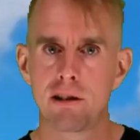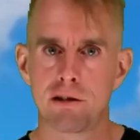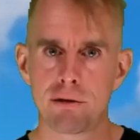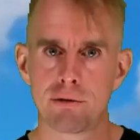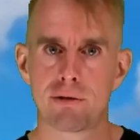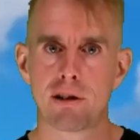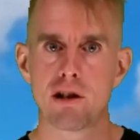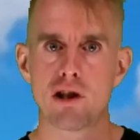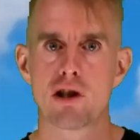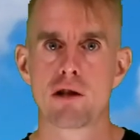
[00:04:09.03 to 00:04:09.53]
as a
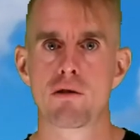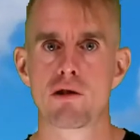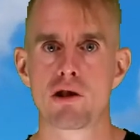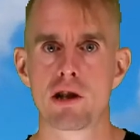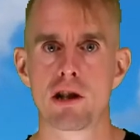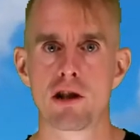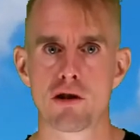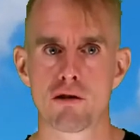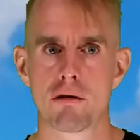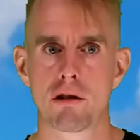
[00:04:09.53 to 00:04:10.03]
function of
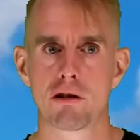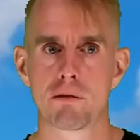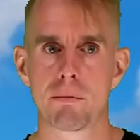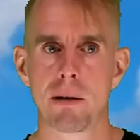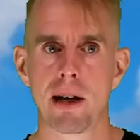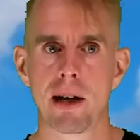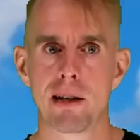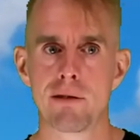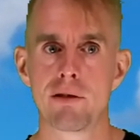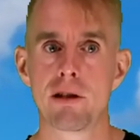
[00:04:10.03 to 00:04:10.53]
shear stress
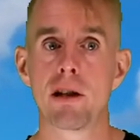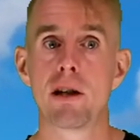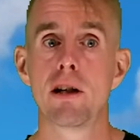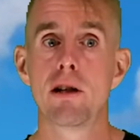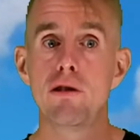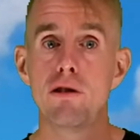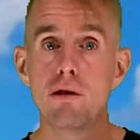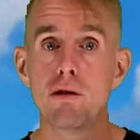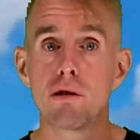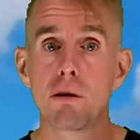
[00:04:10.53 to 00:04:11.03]
behaviour
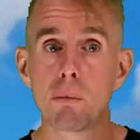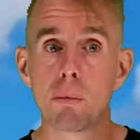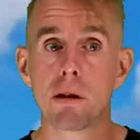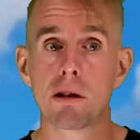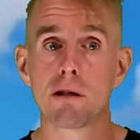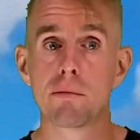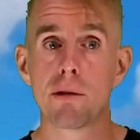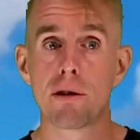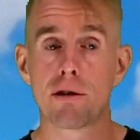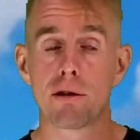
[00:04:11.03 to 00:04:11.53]
due to
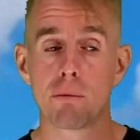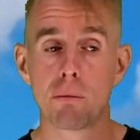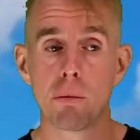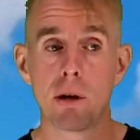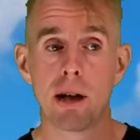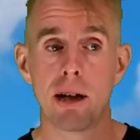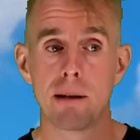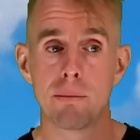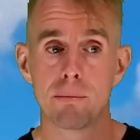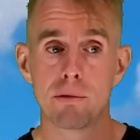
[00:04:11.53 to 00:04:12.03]
Wildemuth and
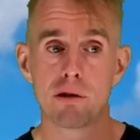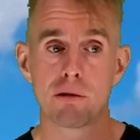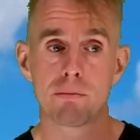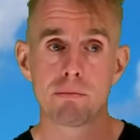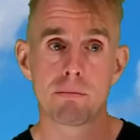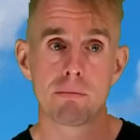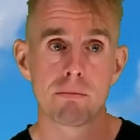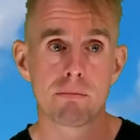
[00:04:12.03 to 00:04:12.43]
Williams.